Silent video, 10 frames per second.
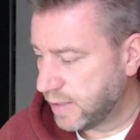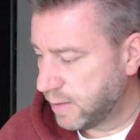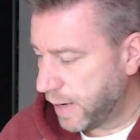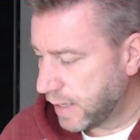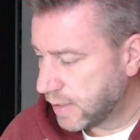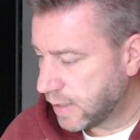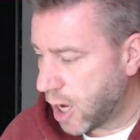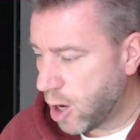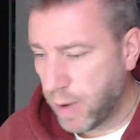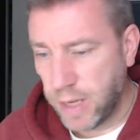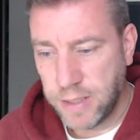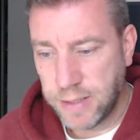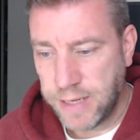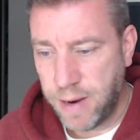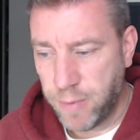specs about
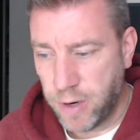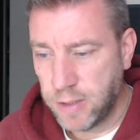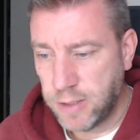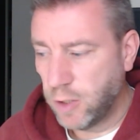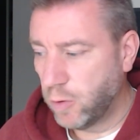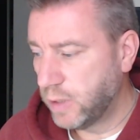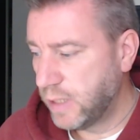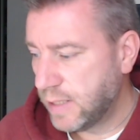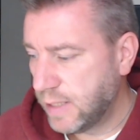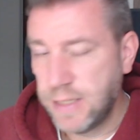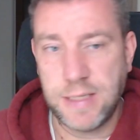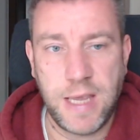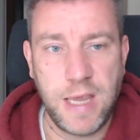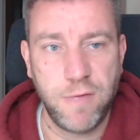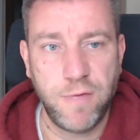this camera. So this is
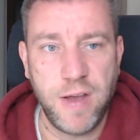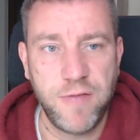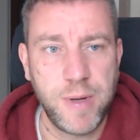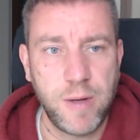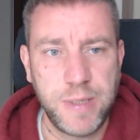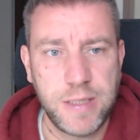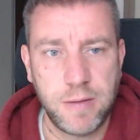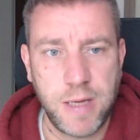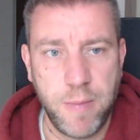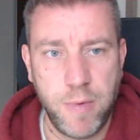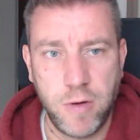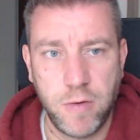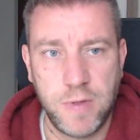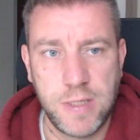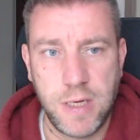a 5 megapixel camera.
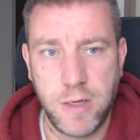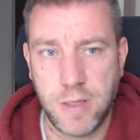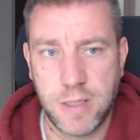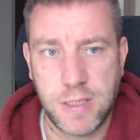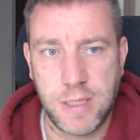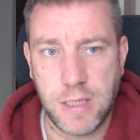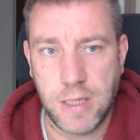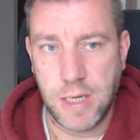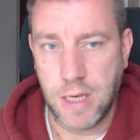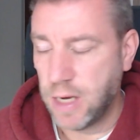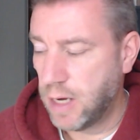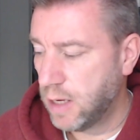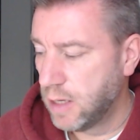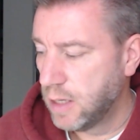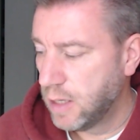Obviously you can see the
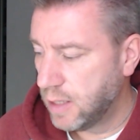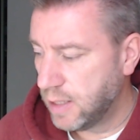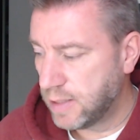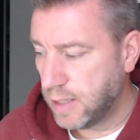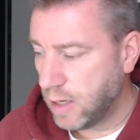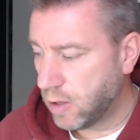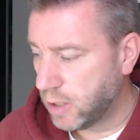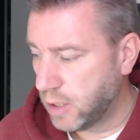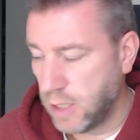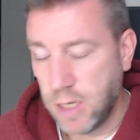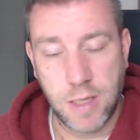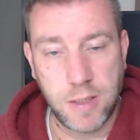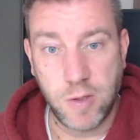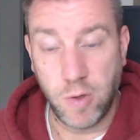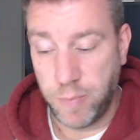this thing on the
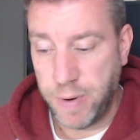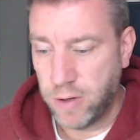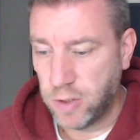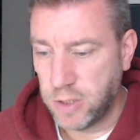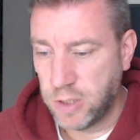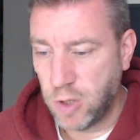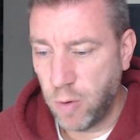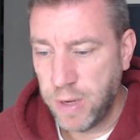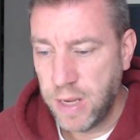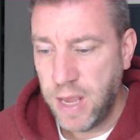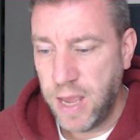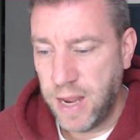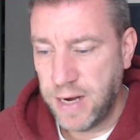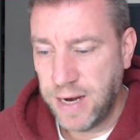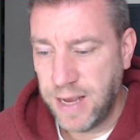solar panel on the top,
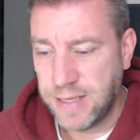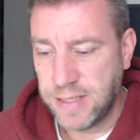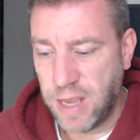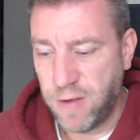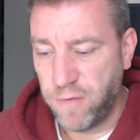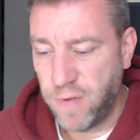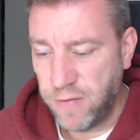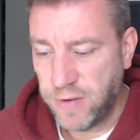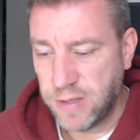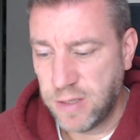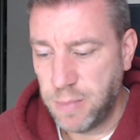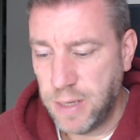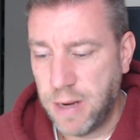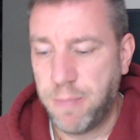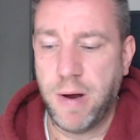and it has a 5000
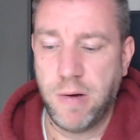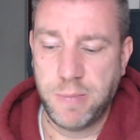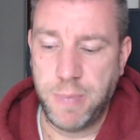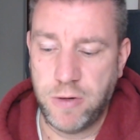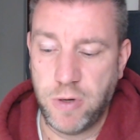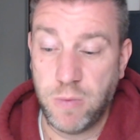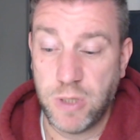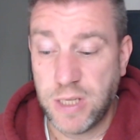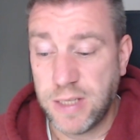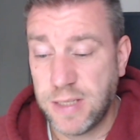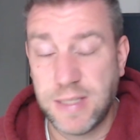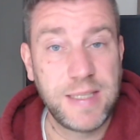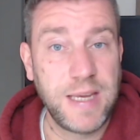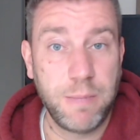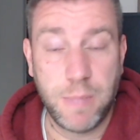milliamp hours battery, which doesn't
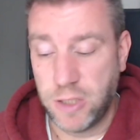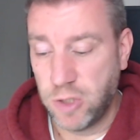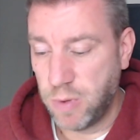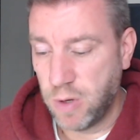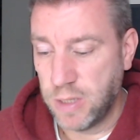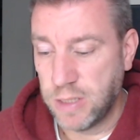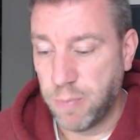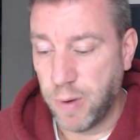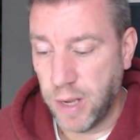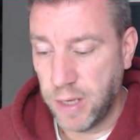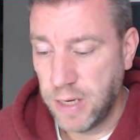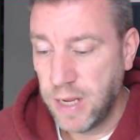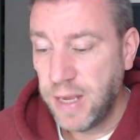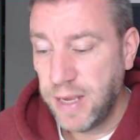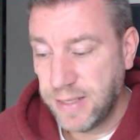say much to be honest, but
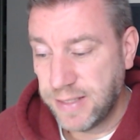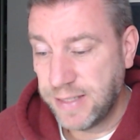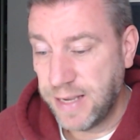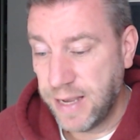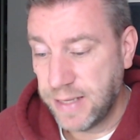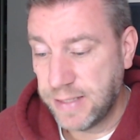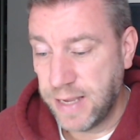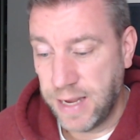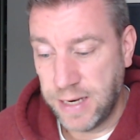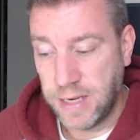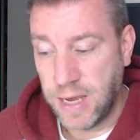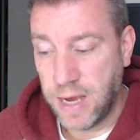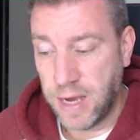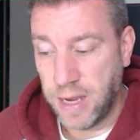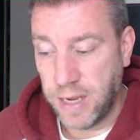it says that
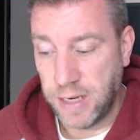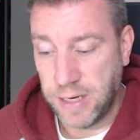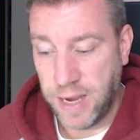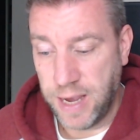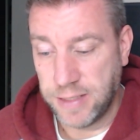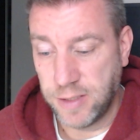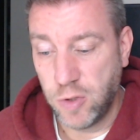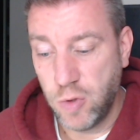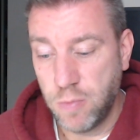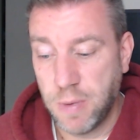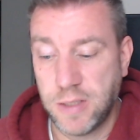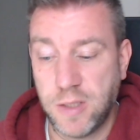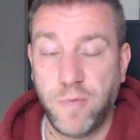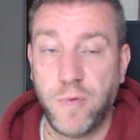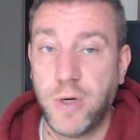it has 2 months
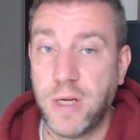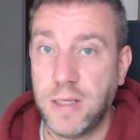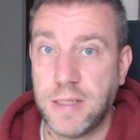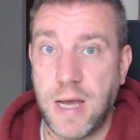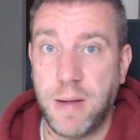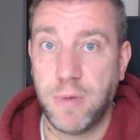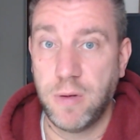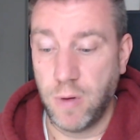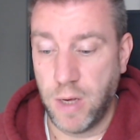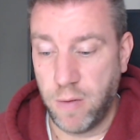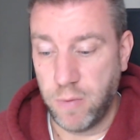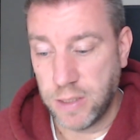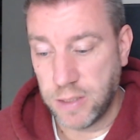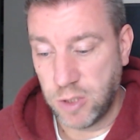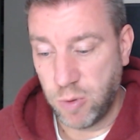of working time
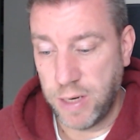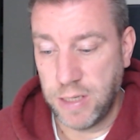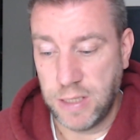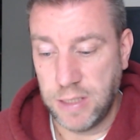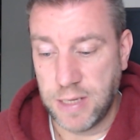with 20